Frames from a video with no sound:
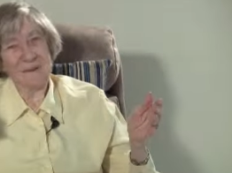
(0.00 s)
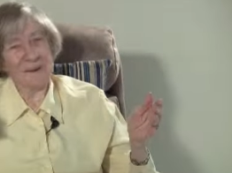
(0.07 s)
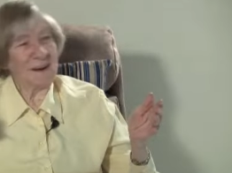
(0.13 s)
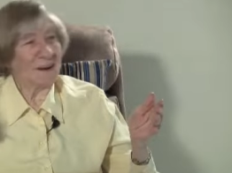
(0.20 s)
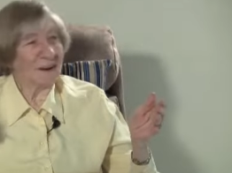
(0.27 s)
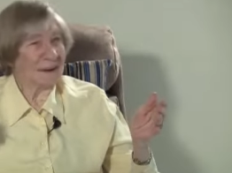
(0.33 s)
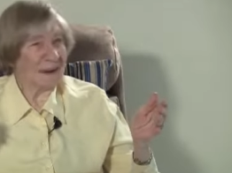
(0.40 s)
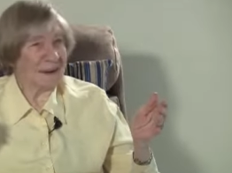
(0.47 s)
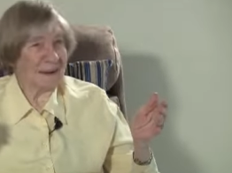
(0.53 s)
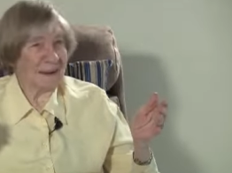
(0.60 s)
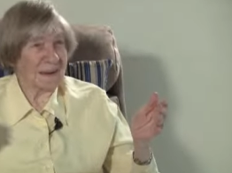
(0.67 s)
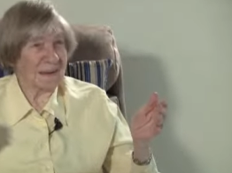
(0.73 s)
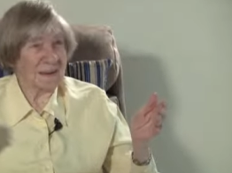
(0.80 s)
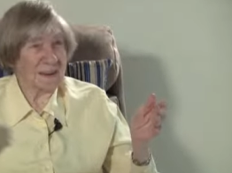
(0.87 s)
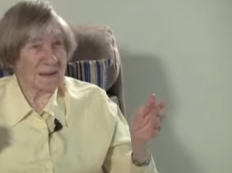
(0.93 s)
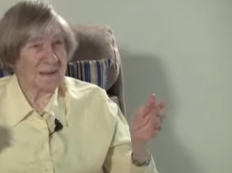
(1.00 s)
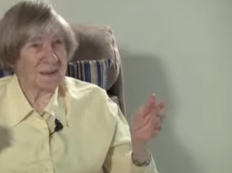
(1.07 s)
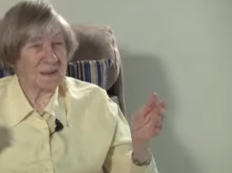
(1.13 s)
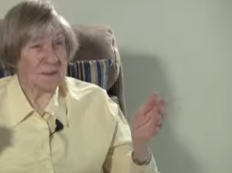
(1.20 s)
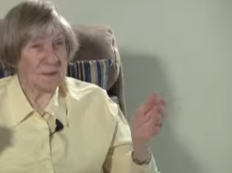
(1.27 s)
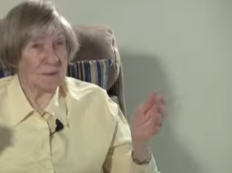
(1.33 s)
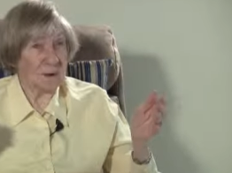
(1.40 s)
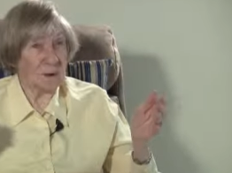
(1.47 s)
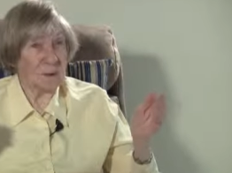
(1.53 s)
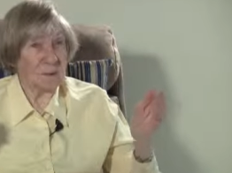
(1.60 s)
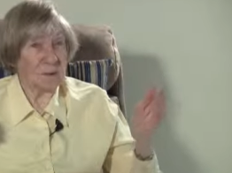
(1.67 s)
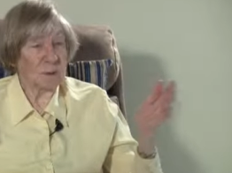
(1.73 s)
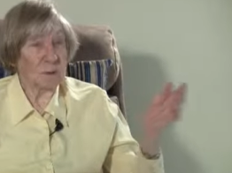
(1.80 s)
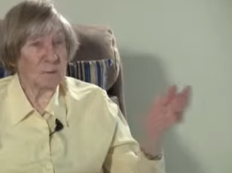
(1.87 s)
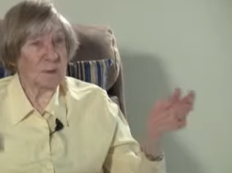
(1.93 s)
feel like getting intense, you know,
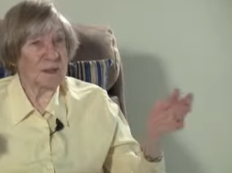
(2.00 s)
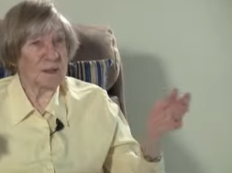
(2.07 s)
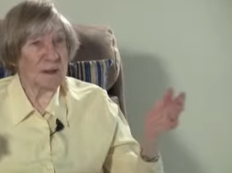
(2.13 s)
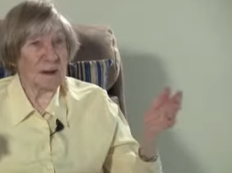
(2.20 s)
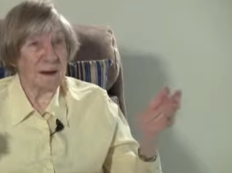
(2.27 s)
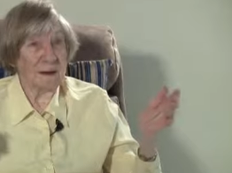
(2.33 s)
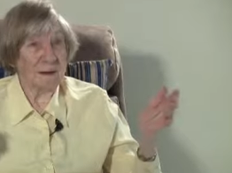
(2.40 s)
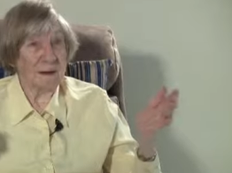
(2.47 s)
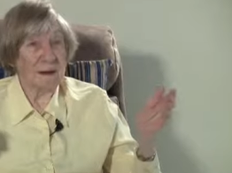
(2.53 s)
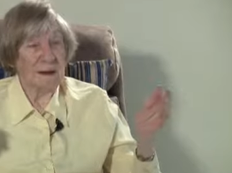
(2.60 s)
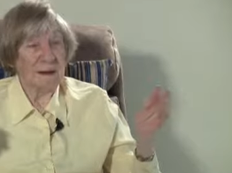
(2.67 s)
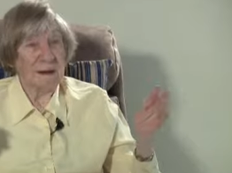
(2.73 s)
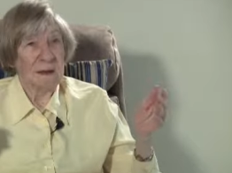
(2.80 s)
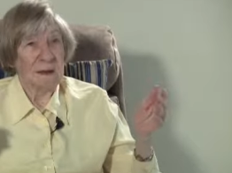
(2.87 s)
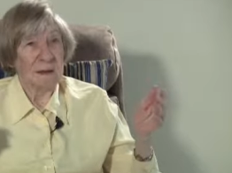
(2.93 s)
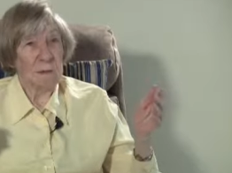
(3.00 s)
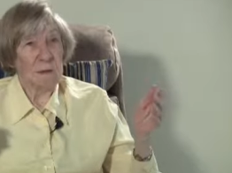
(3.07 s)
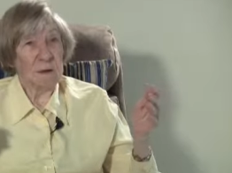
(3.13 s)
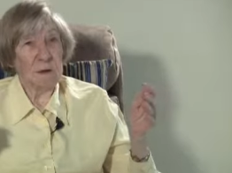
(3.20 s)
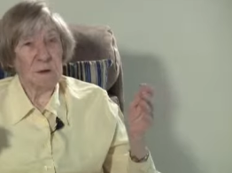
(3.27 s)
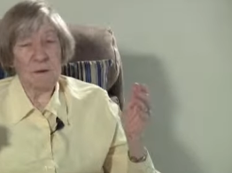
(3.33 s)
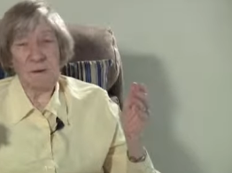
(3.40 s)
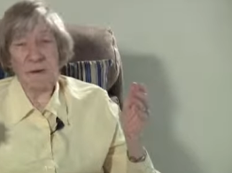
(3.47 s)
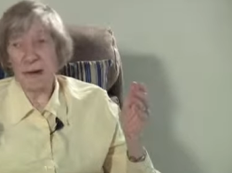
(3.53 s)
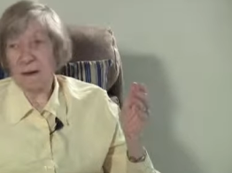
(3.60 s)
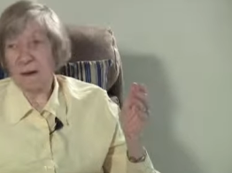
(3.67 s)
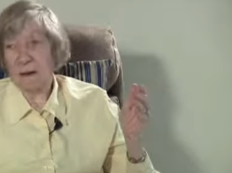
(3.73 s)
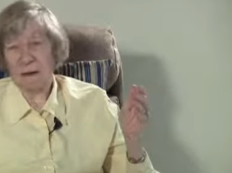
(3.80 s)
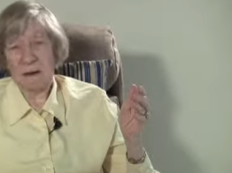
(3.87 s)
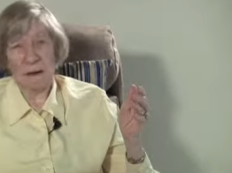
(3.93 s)
we could be tired. We could have
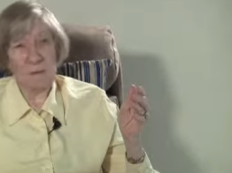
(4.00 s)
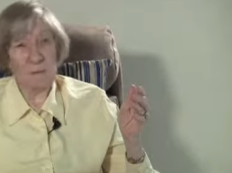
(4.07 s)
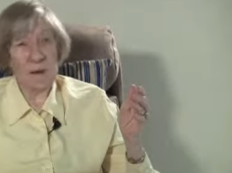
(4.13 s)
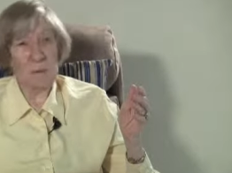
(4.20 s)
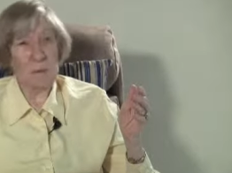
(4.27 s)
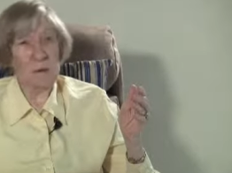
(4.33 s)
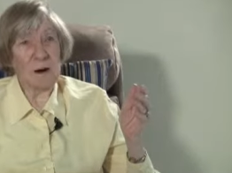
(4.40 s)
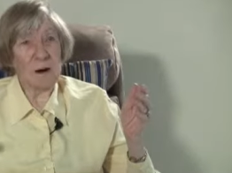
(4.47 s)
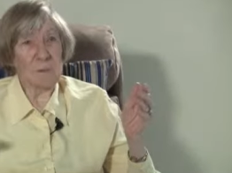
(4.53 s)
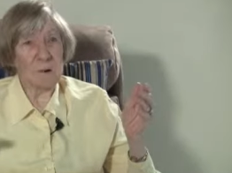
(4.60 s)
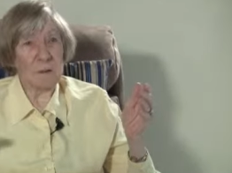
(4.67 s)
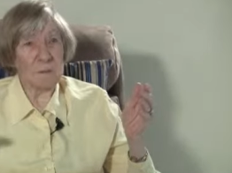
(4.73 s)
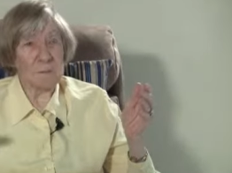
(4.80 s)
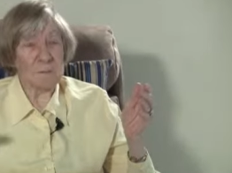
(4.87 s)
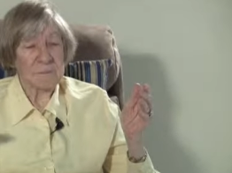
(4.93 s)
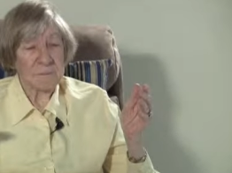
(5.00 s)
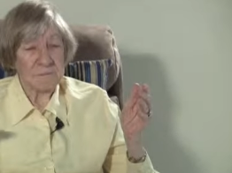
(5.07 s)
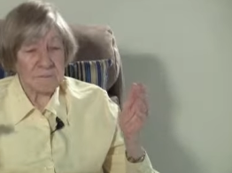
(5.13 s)
had a real problem.